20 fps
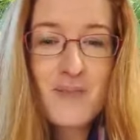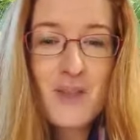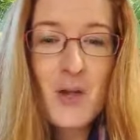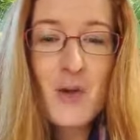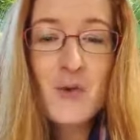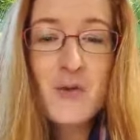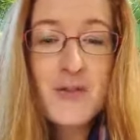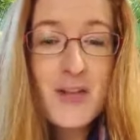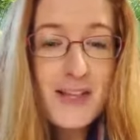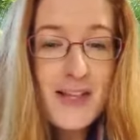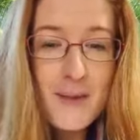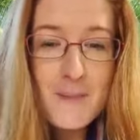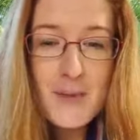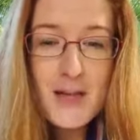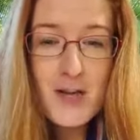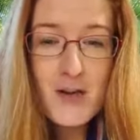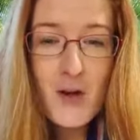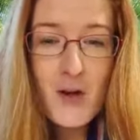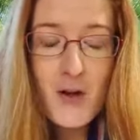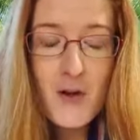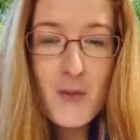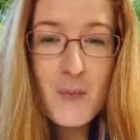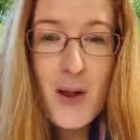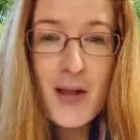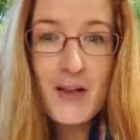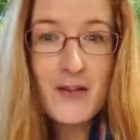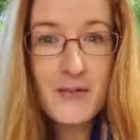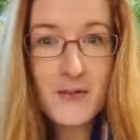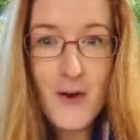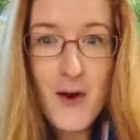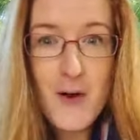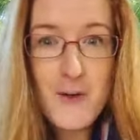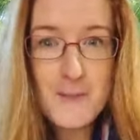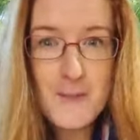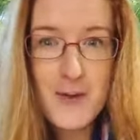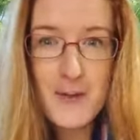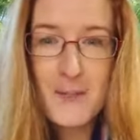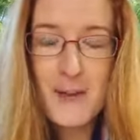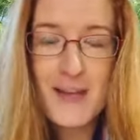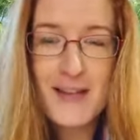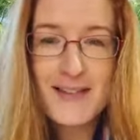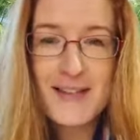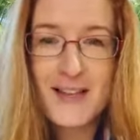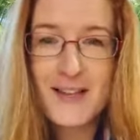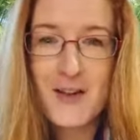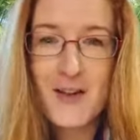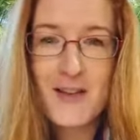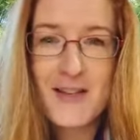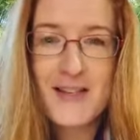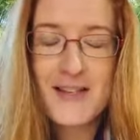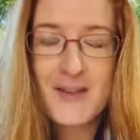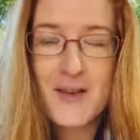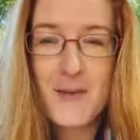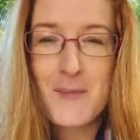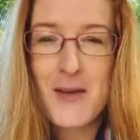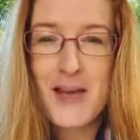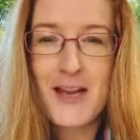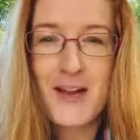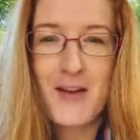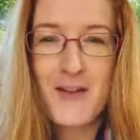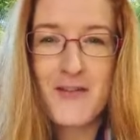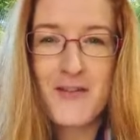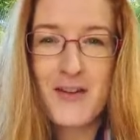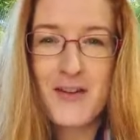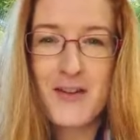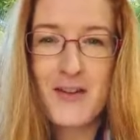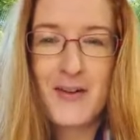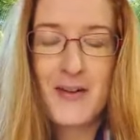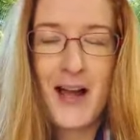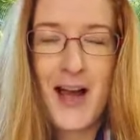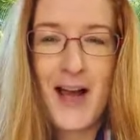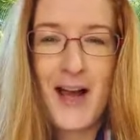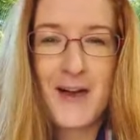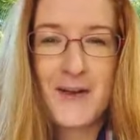also let me know where you're from, because I know there's so many of you